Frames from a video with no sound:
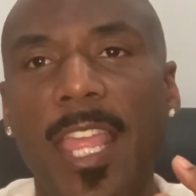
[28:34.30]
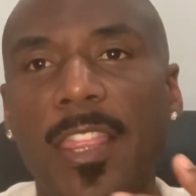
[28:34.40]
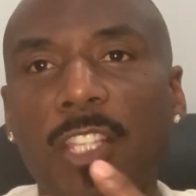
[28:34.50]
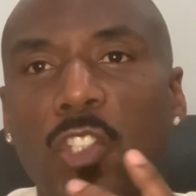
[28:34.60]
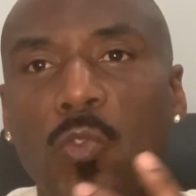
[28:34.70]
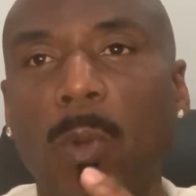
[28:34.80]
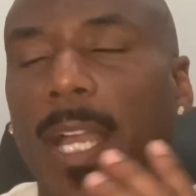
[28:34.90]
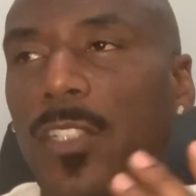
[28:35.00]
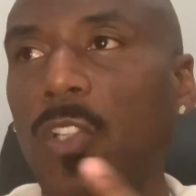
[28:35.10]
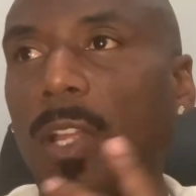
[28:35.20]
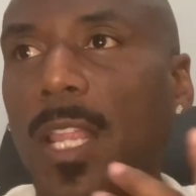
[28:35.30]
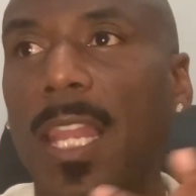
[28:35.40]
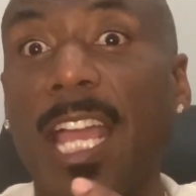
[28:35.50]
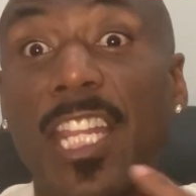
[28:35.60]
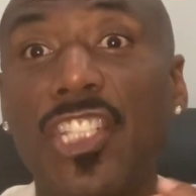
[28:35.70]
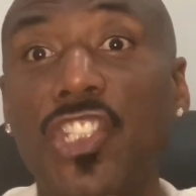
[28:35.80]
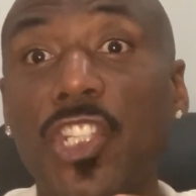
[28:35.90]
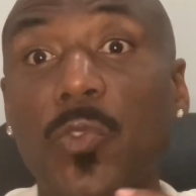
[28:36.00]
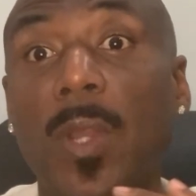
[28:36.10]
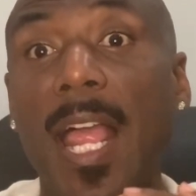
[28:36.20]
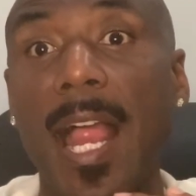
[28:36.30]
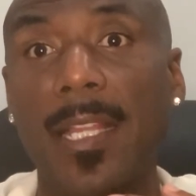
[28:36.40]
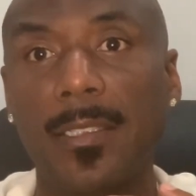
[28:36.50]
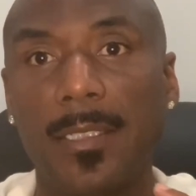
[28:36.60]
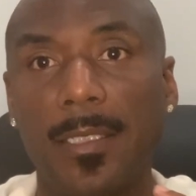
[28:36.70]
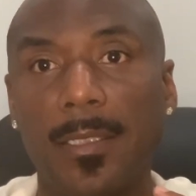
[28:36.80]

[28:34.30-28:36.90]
And this is why I talk a lot in generalities.